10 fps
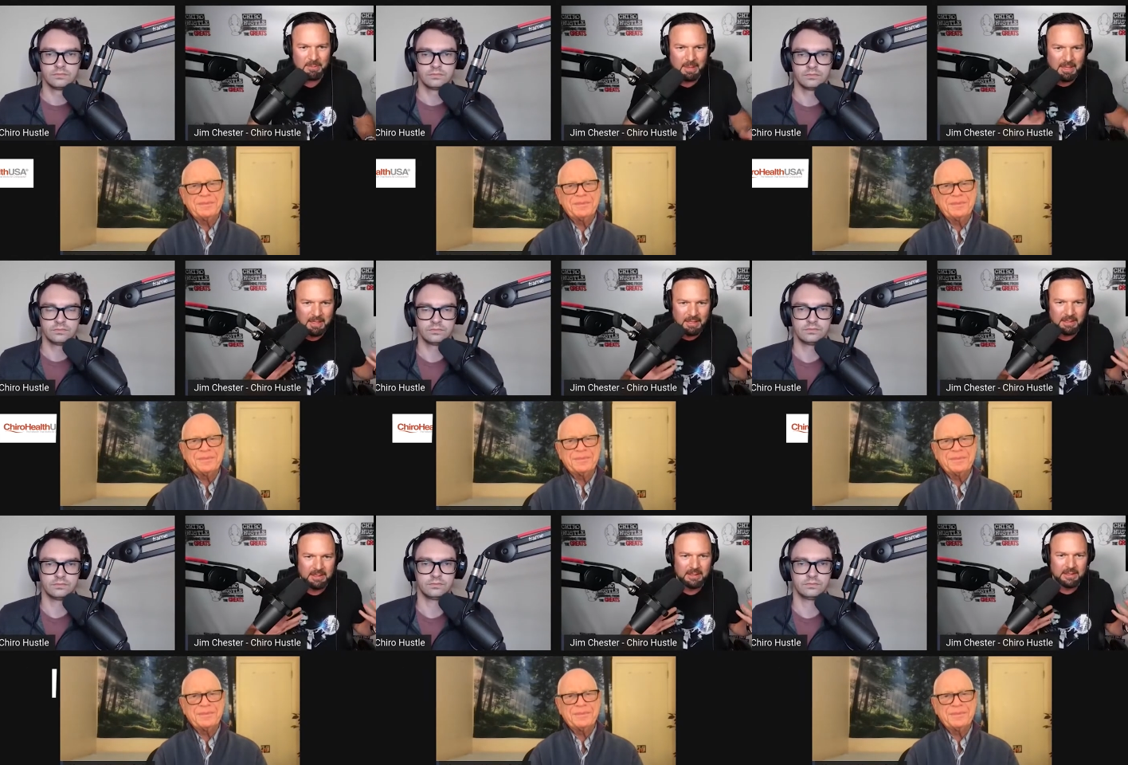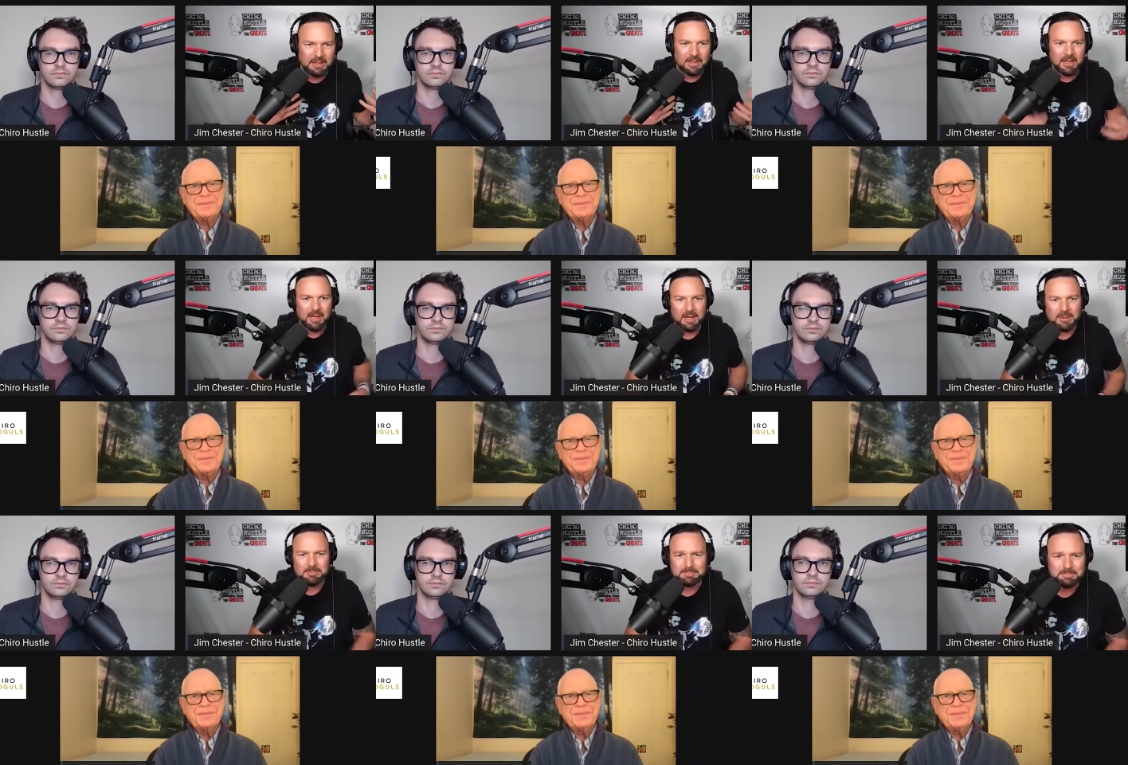Speaker 1: making.
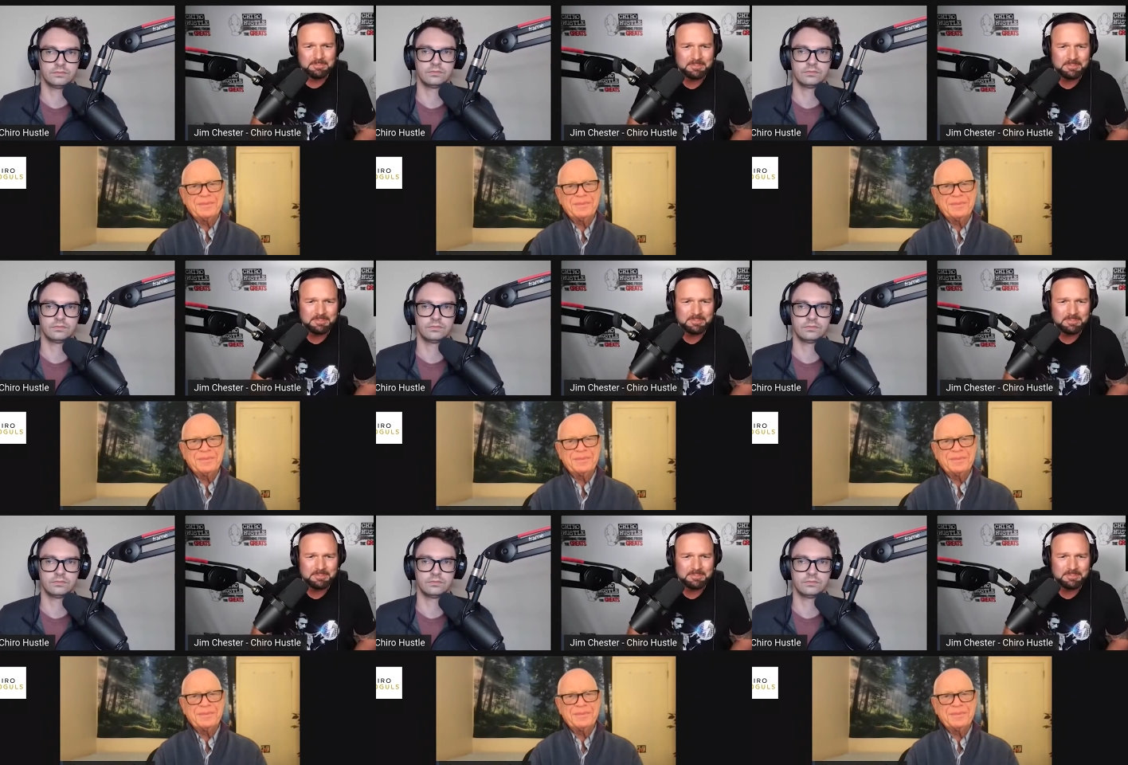Um,